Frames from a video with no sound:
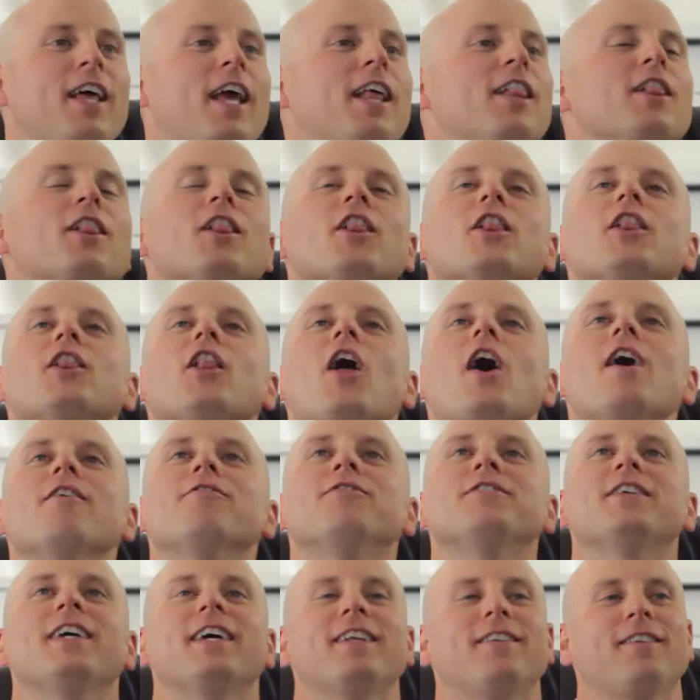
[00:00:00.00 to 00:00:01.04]
They oh, yeah.
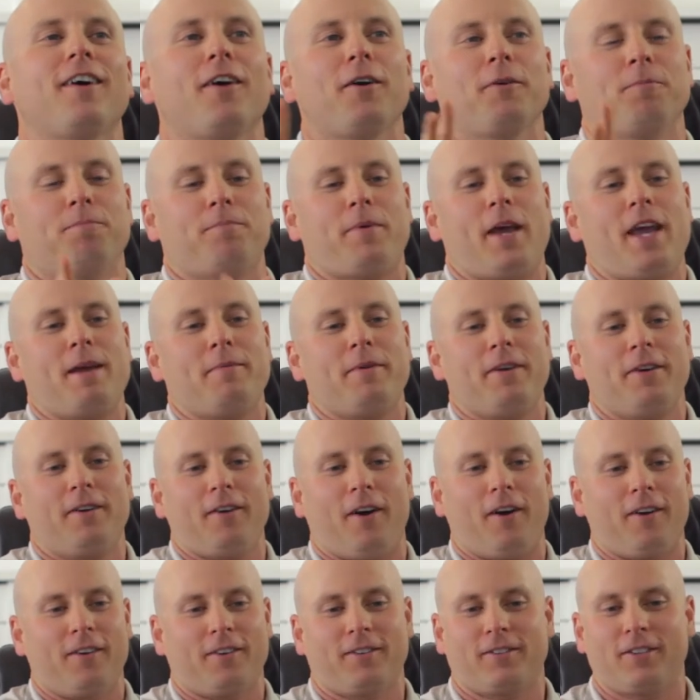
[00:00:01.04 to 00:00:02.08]
loved it. Our baby,
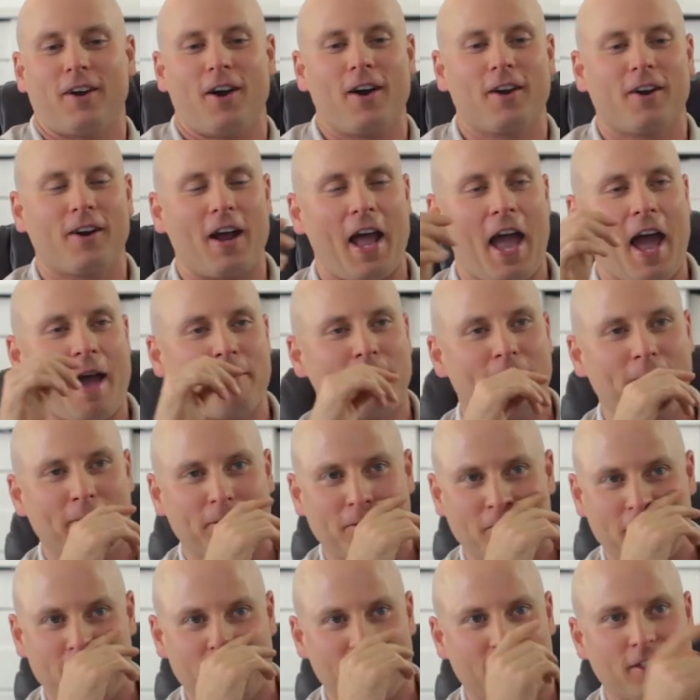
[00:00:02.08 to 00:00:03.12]
our daughter Abby
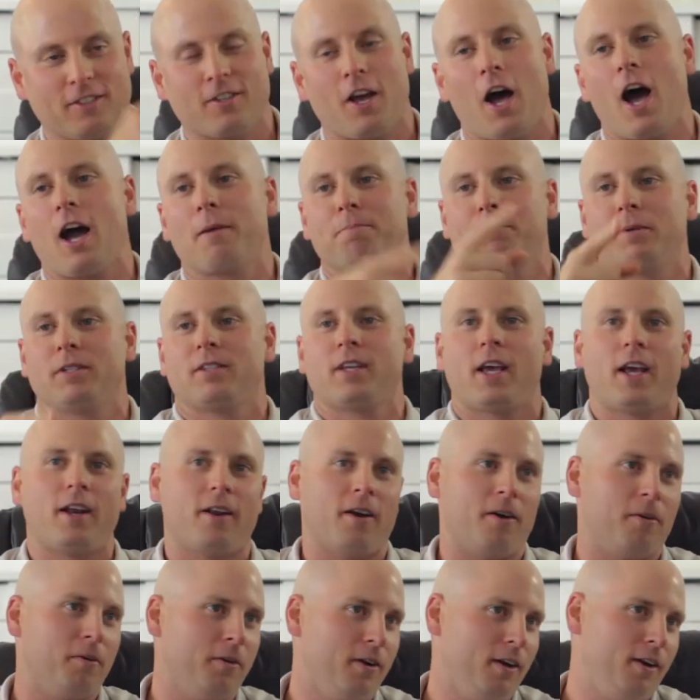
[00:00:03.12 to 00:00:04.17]
was just this hot
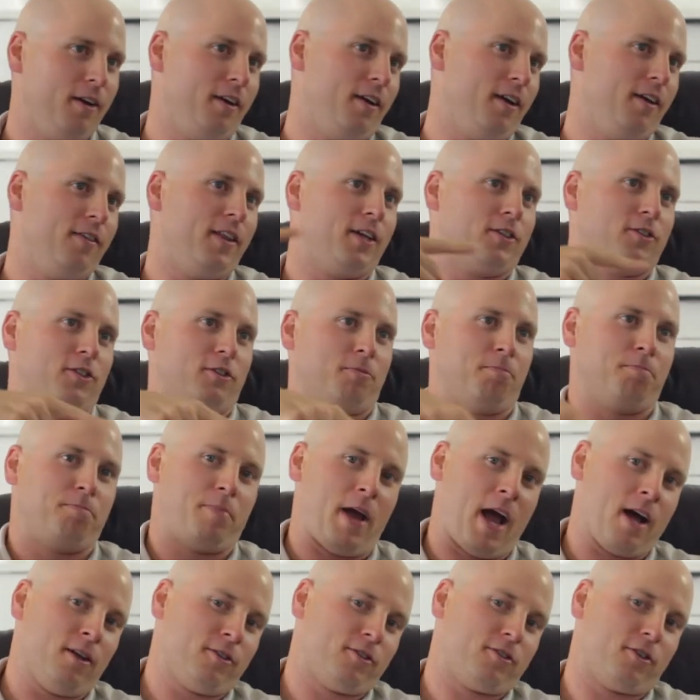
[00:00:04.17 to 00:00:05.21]
potato that just
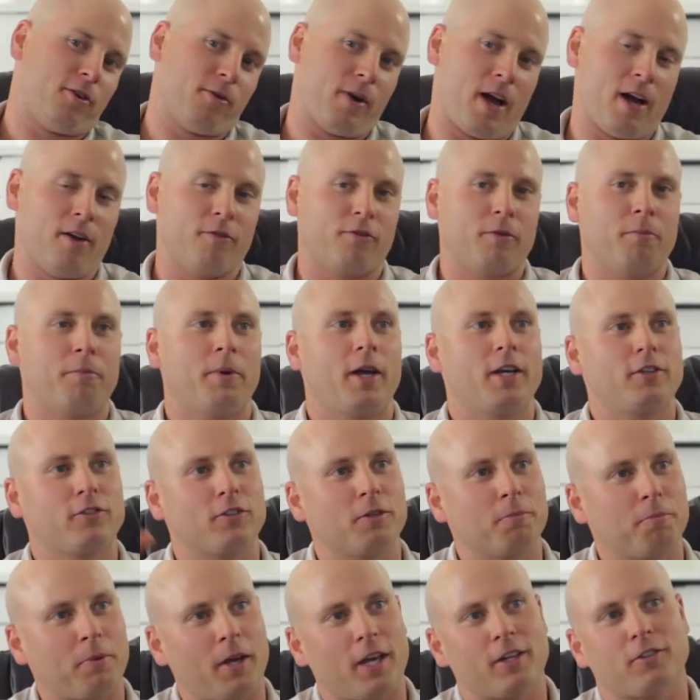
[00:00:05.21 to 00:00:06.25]
bounced around from
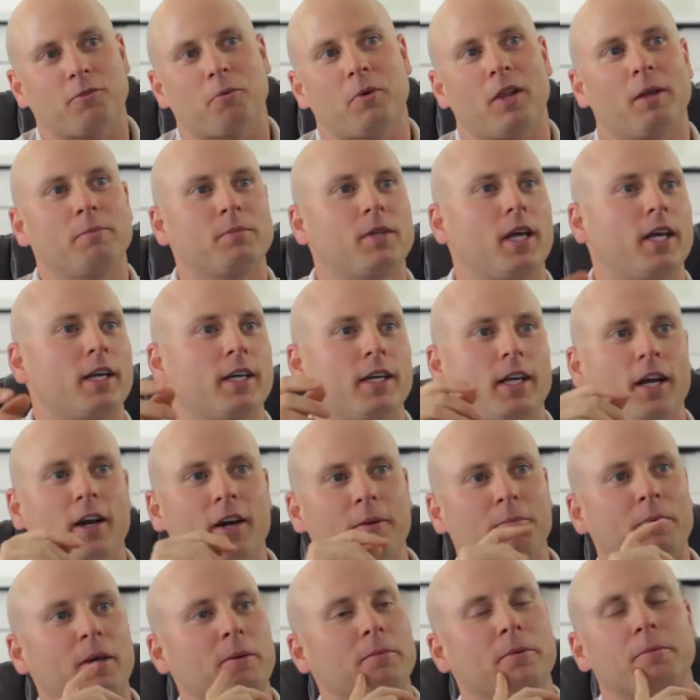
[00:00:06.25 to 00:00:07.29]
patient to patient while I'm taking
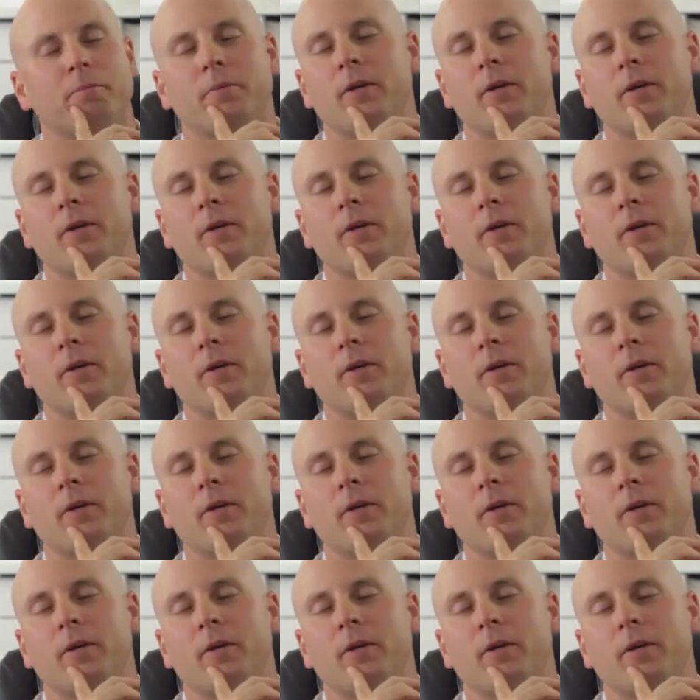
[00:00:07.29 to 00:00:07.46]
care of people.